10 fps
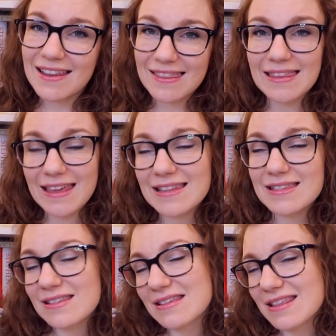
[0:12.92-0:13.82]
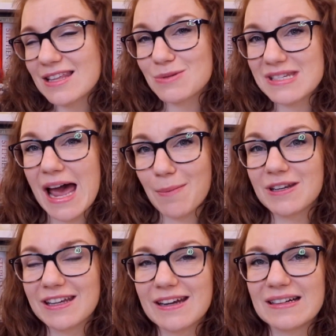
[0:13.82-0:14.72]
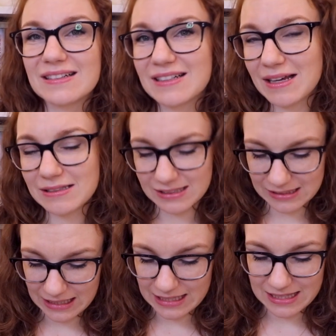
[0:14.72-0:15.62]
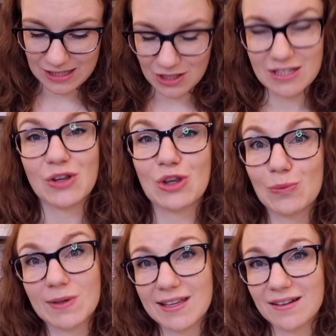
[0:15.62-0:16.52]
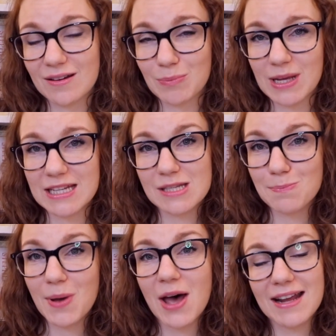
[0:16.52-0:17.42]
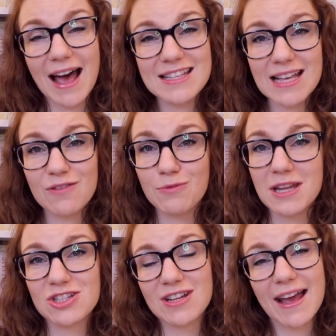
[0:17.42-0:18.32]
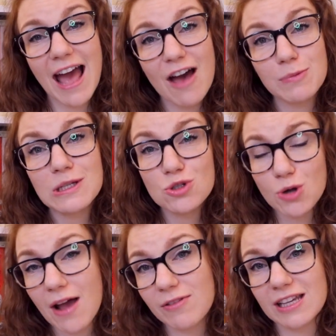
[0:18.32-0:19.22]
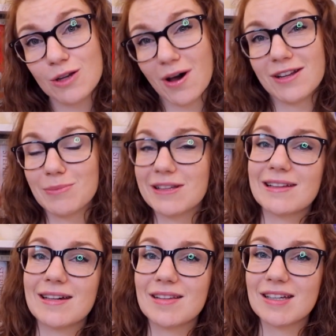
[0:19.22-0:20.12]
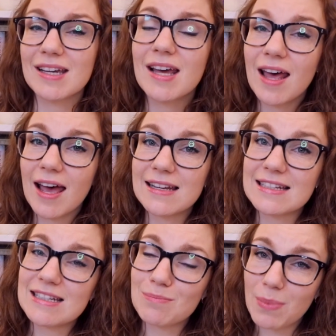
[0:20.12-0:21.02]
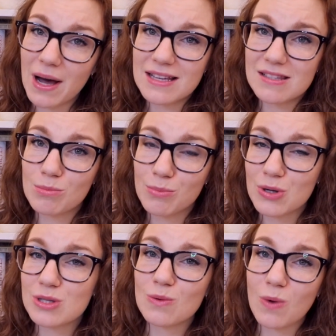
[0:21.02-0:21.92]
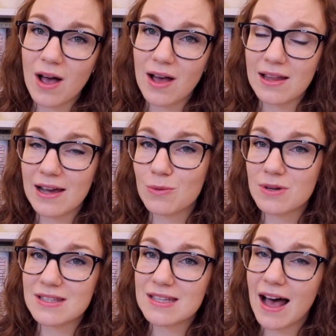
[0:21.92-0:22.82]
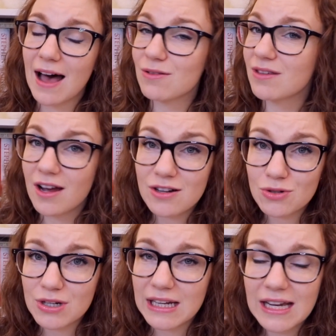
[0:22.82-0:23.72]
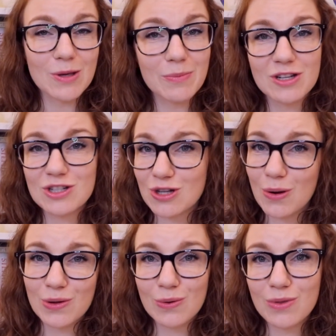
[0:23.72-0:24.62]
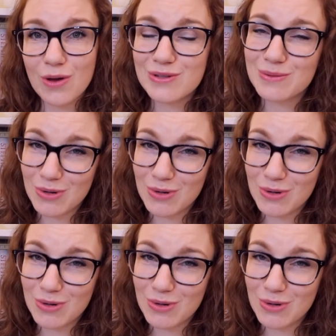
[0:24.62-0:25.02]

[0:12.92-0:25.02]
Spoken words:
that's what's happening here. It's just accumulated a bit. But as I've mentioned, I have been traveling quite a bit lately, and I did buy some books while I was out of the country, so I'm gonna show you those